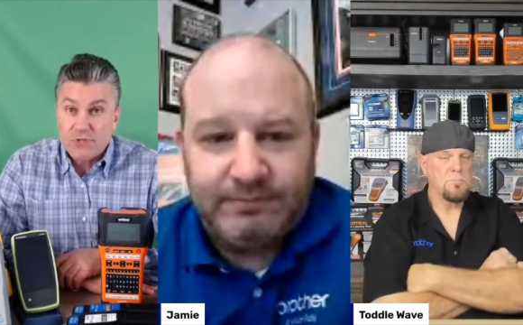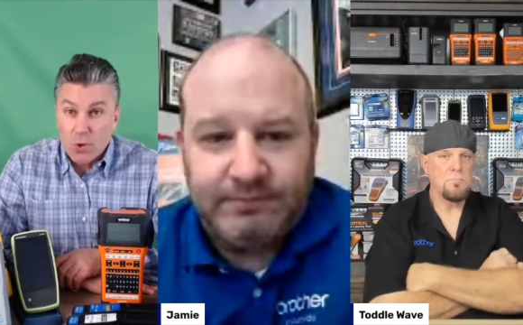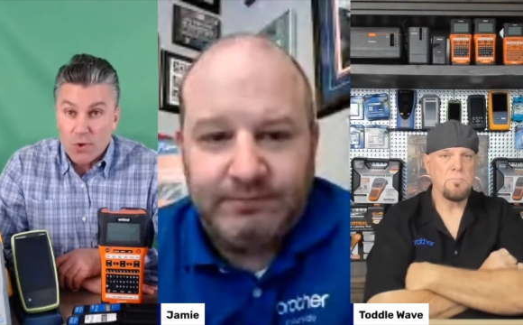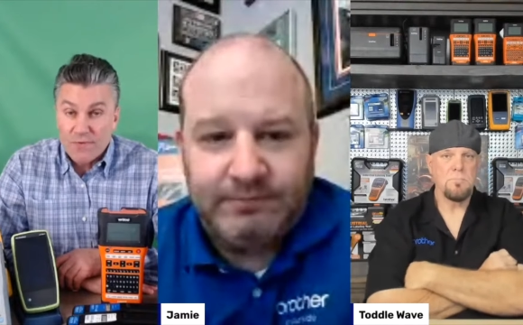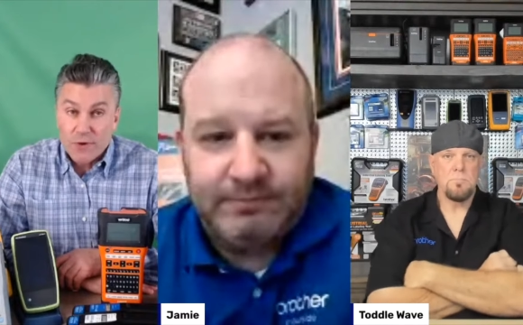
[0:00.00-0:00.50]
Speaker 1: in a
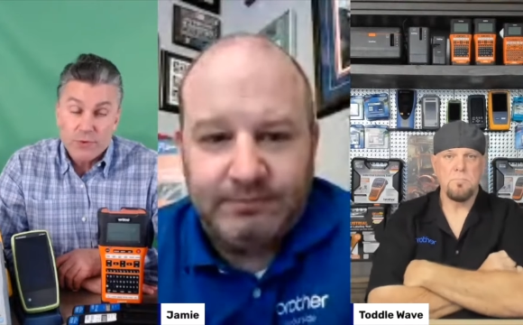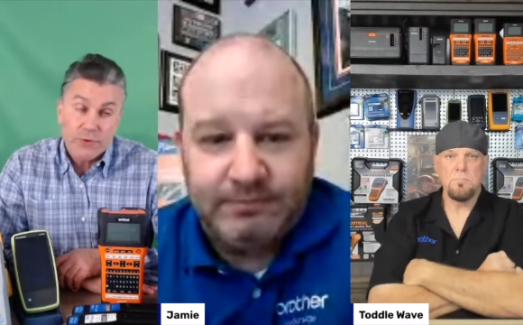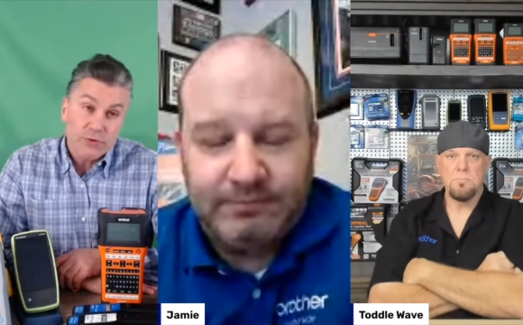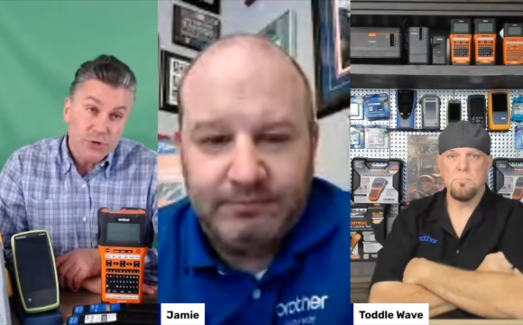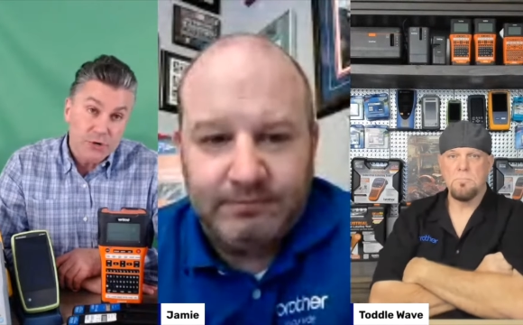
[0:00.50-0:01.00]
solar field in
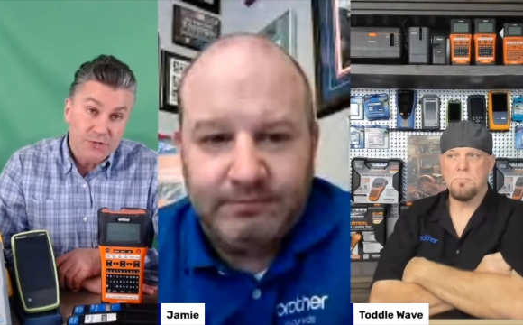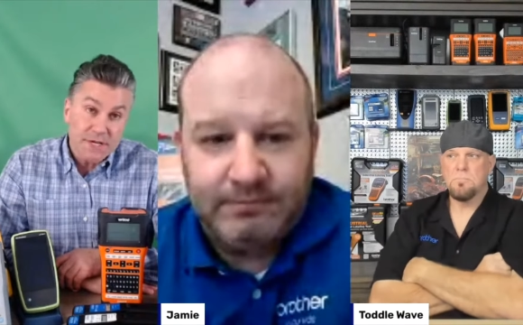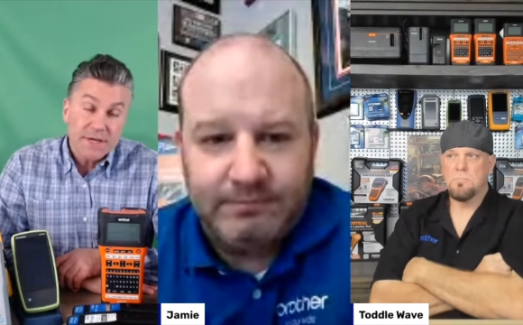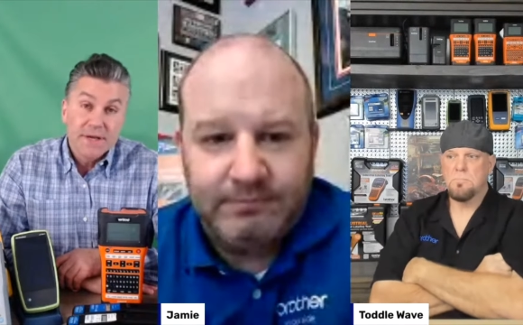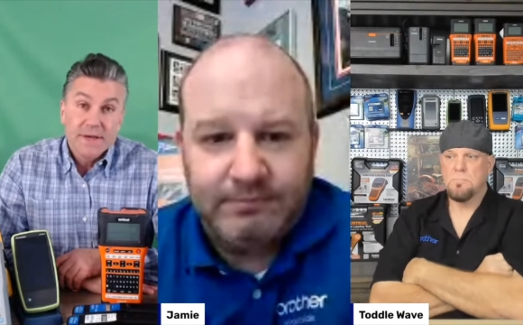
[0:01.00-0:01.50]
New
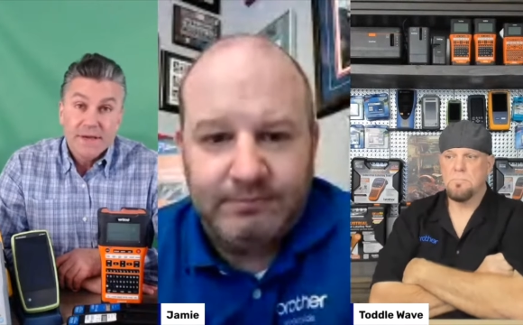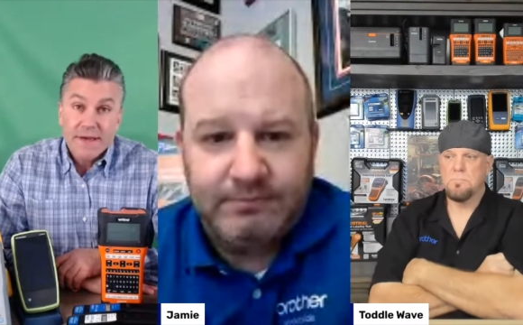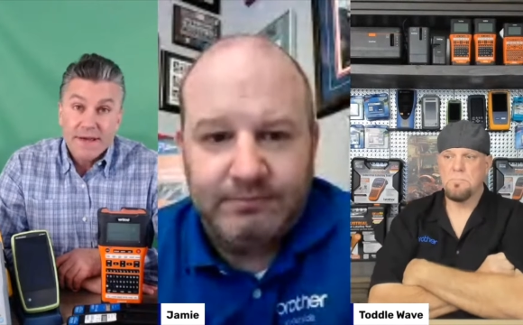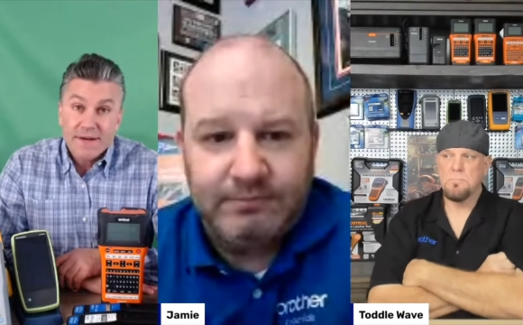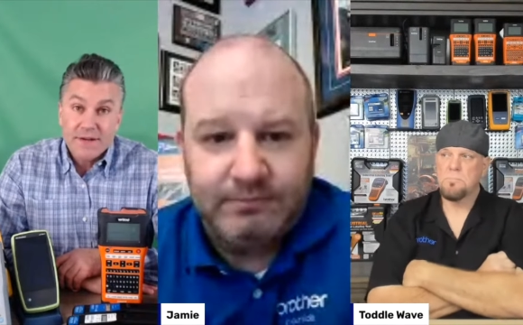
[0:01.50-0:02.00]
Jersey
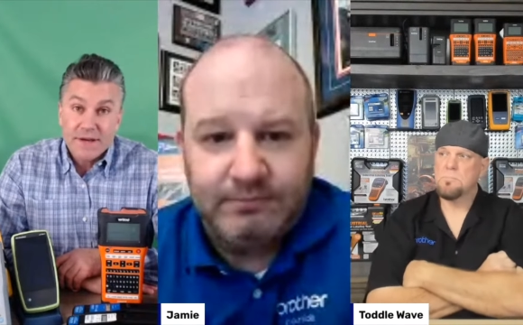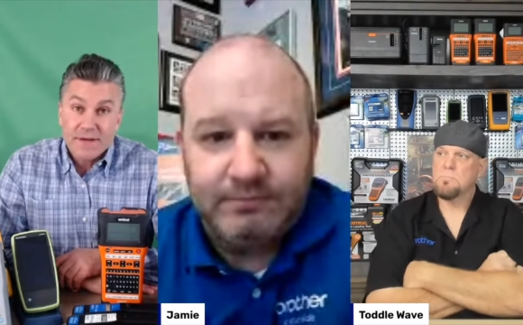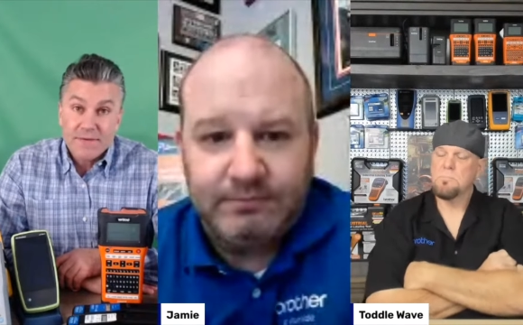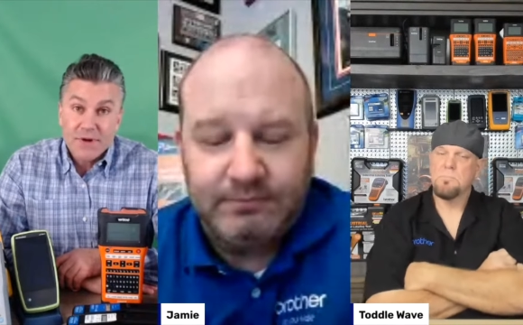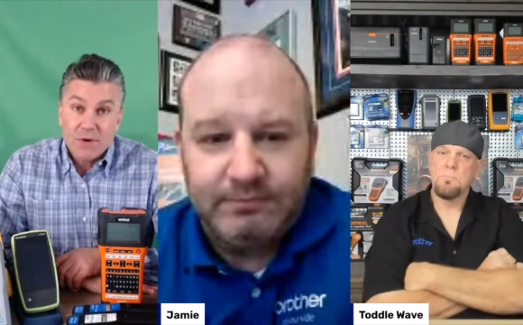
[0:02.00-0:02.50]
and
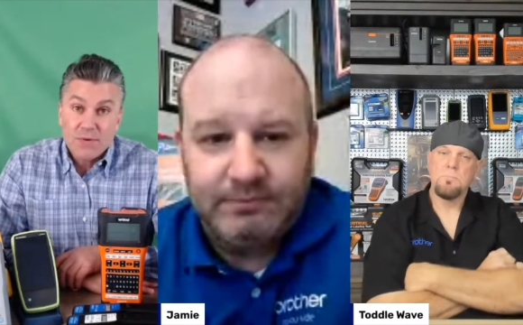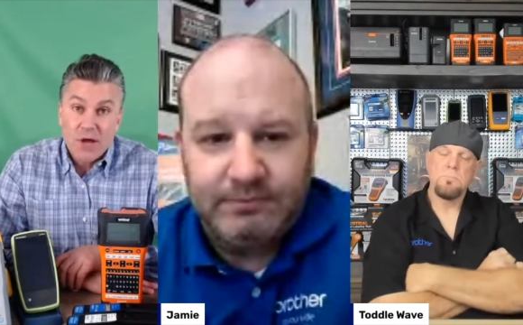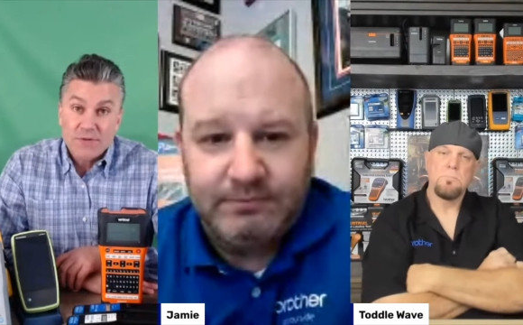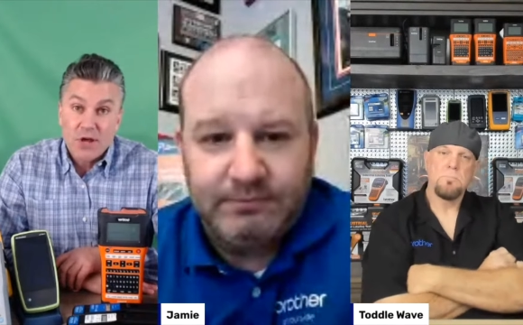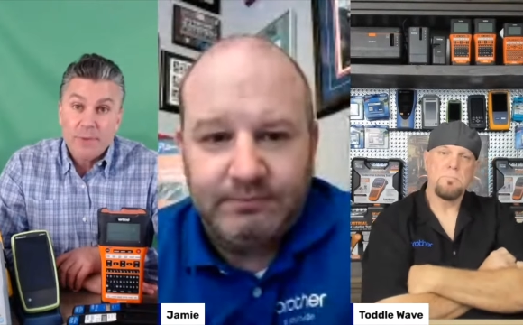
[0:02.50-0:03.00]
uh, you know
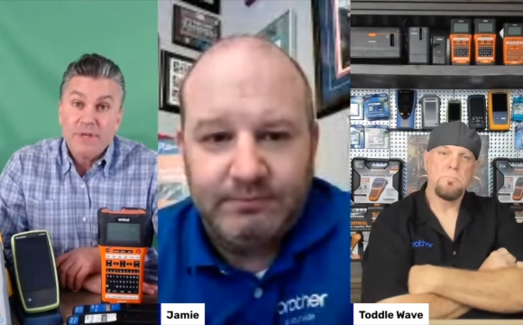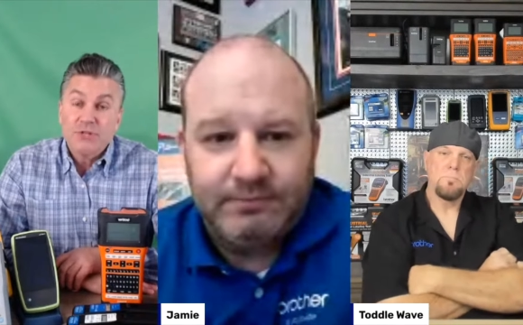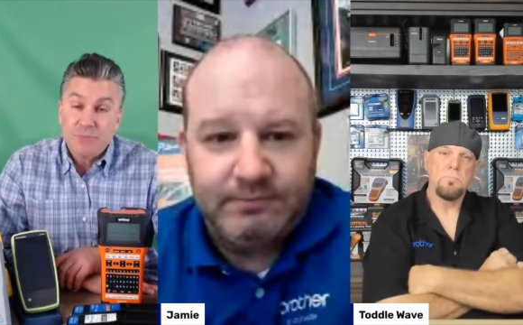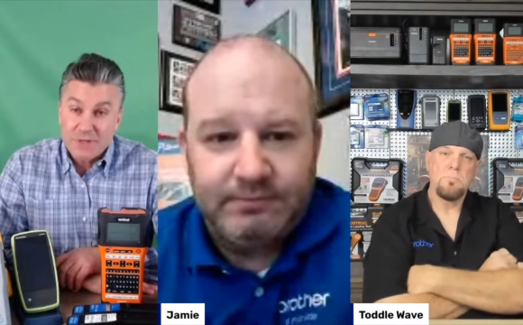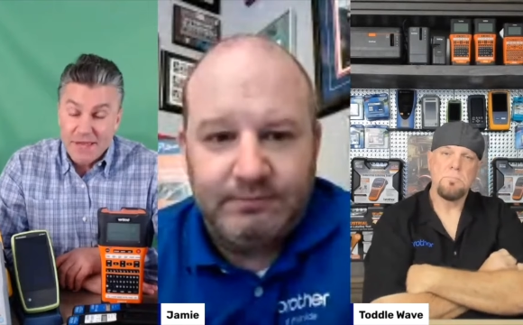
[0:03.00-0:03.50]
how telling him he
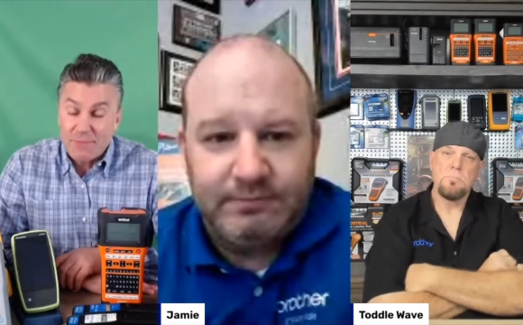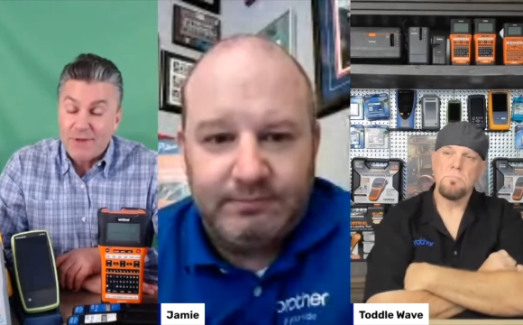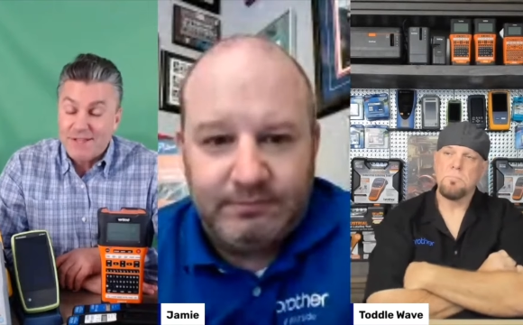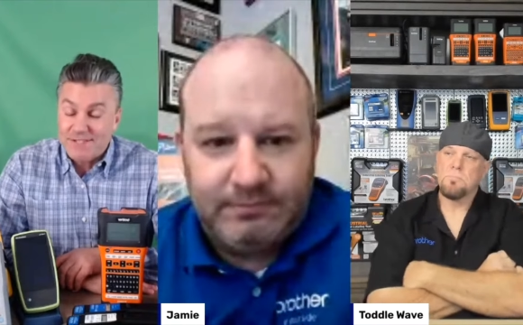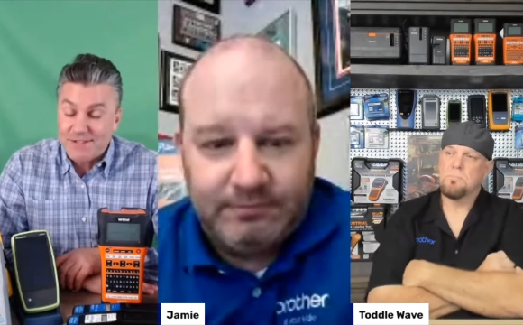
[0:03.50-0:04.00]
should be
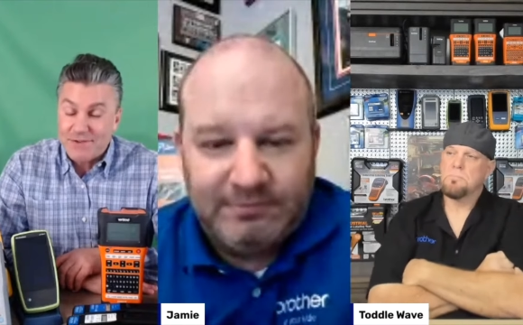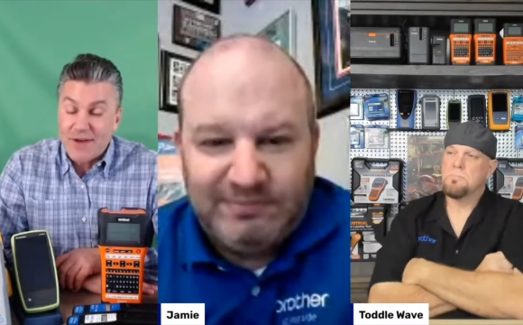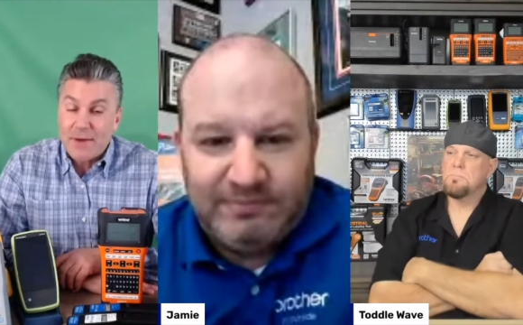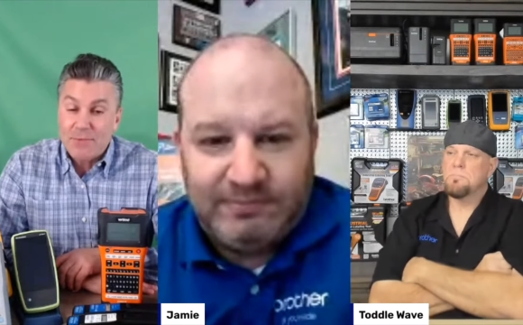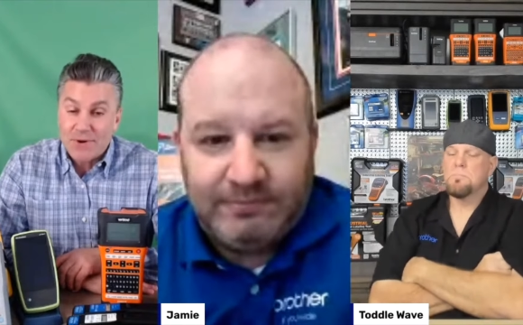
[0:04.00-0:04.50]
labeling his uh,
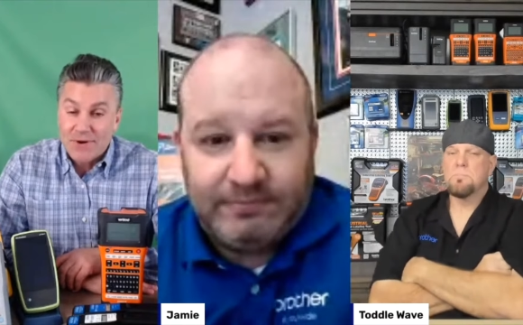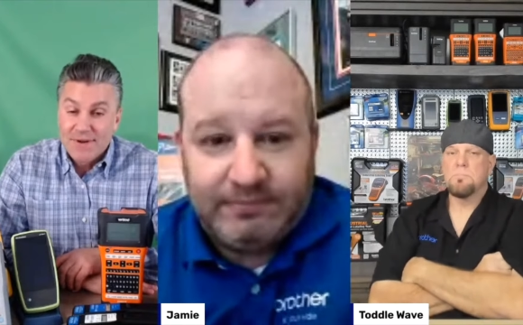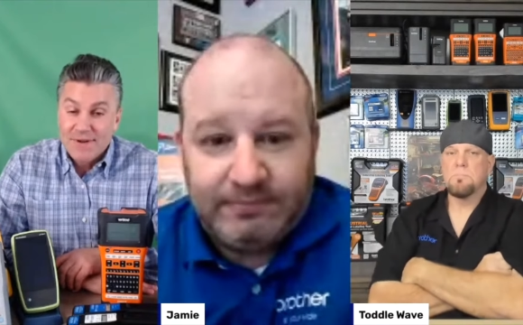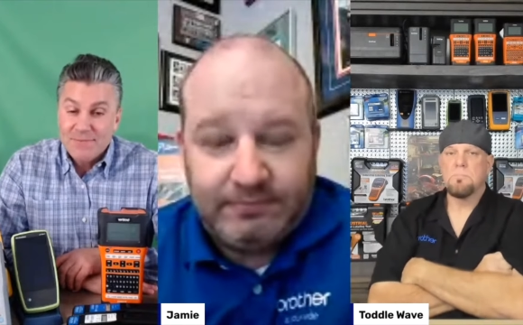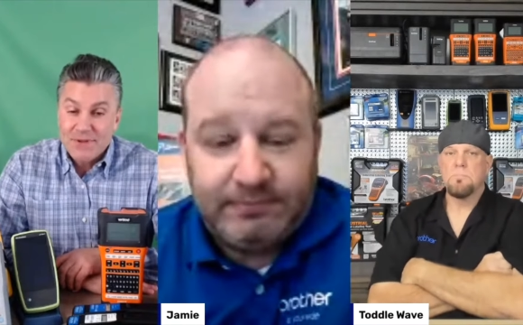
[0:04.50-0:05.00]
fiber
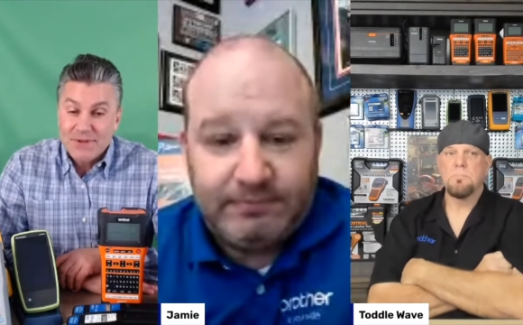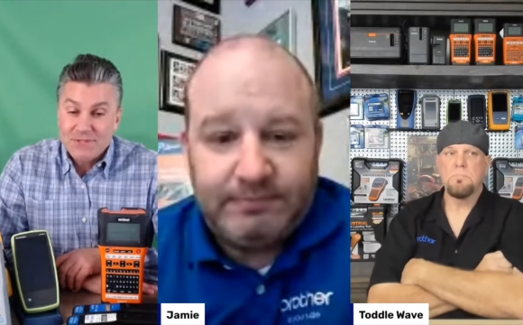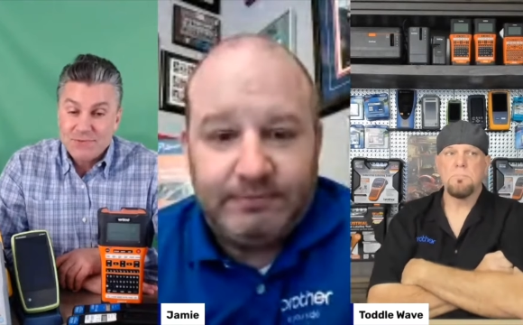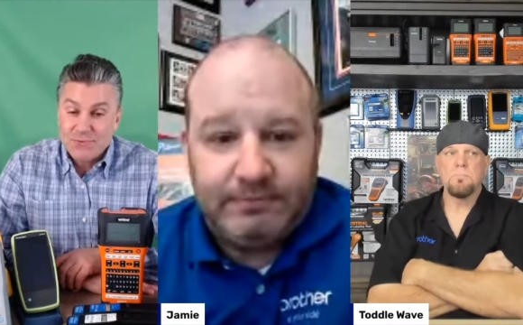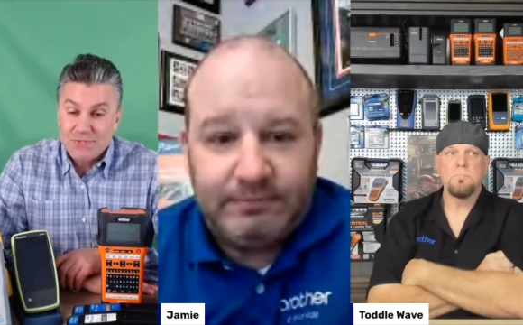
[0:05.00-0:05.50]

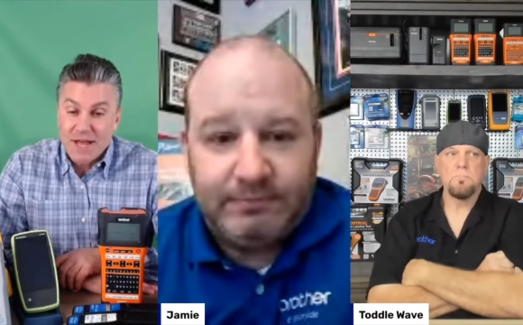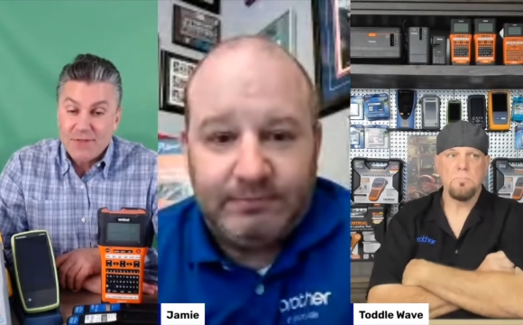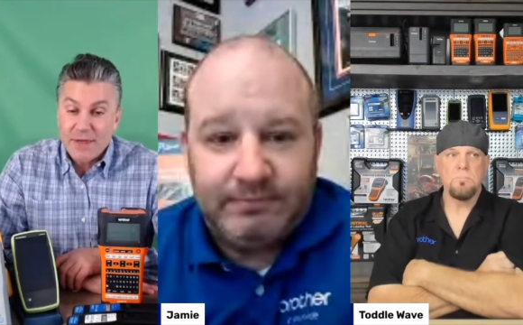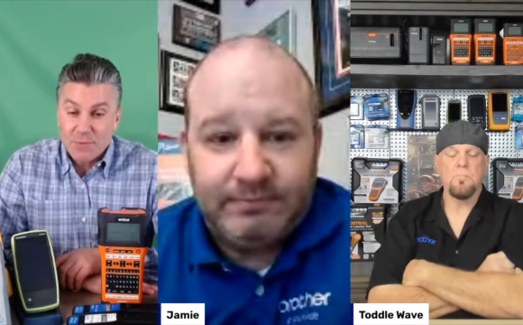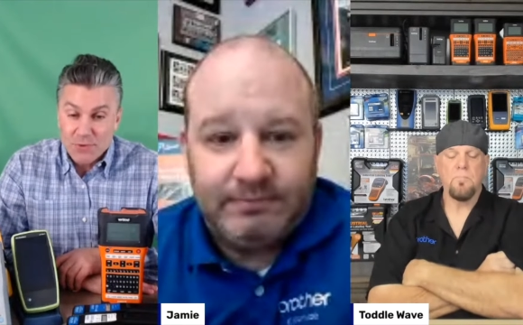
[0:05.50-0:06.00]
because it was not
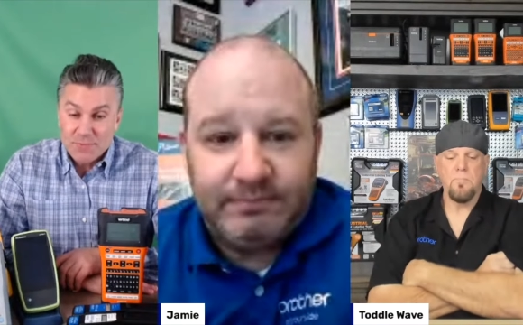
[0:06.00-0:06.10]
labeled.